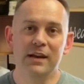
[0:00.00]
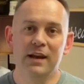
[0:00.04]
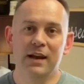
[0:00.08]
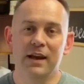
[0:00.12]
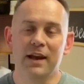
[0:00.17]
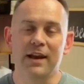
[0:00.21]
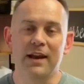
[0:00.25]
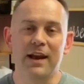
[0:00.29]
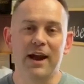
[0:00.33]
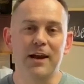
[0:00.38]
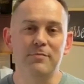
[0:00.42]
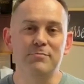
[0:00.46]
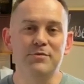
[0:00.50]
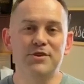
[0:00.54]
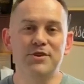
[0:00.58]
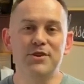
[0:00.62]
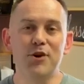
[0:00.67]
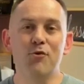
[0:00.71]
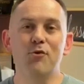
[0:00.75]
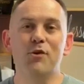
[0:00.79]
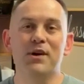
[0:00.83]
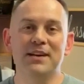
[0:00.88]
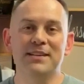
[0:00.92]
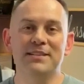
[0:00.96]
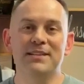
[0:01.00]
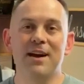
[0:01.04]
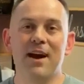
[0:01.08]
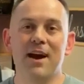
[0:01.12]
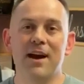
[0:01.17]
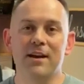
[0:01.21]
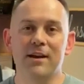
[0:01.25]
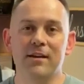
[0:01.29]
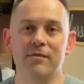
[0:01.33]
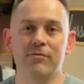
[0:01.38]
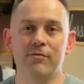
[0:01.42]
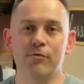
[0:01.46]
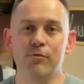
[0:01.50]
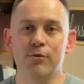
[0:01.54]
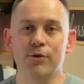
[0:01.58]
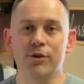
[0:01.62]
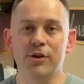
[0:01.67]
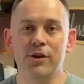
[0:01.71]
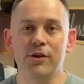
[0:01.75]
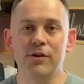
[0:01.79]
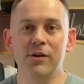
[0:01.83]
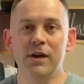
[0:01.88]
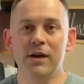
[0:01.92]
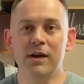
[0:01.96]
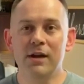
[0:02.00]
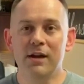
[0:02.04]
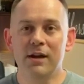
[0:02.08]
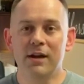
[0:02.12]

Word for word: and I'm so excited for you.